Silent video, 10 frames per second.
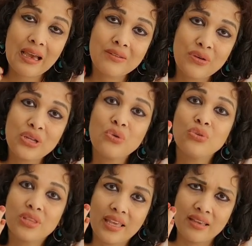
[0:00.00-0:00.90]
And when
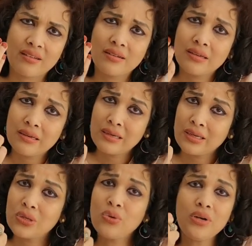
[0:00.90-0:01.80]
you think,
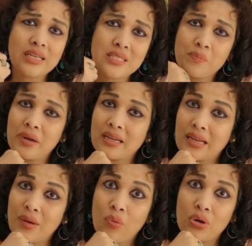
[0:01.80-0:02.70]
you
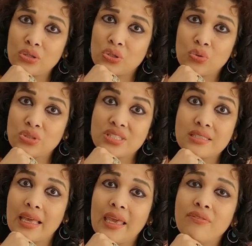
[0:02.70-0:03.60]
desperately want to
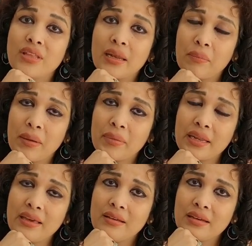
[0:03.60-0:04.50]
save that
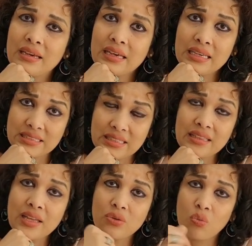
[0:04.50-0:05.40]
memory.
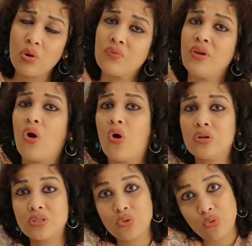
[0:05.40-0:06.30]
Isn't that what we
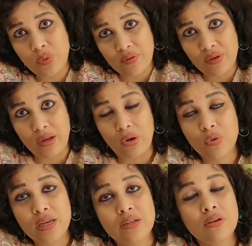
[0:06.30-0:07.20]
all do when we
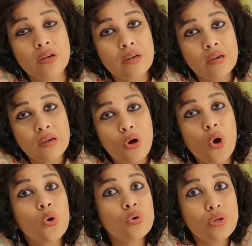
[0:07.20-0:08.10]
look at
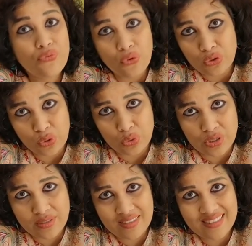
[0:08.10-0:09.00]
old
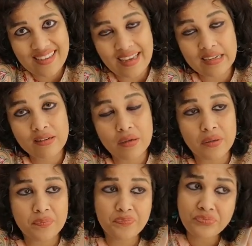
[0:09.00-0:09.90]
photos
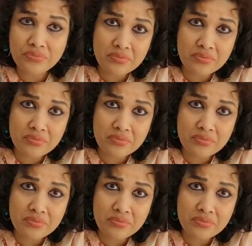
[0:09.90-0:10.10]
and